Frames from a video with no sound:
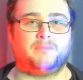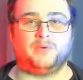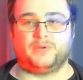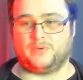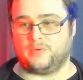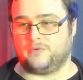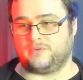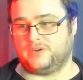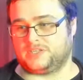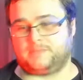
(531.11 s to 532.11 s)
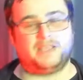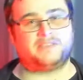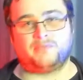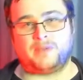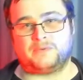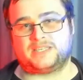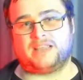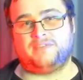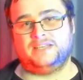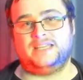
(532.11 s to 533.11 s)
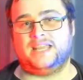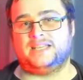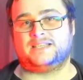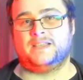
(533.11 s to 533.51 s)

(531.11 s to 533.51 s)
but over a space of about 7 days.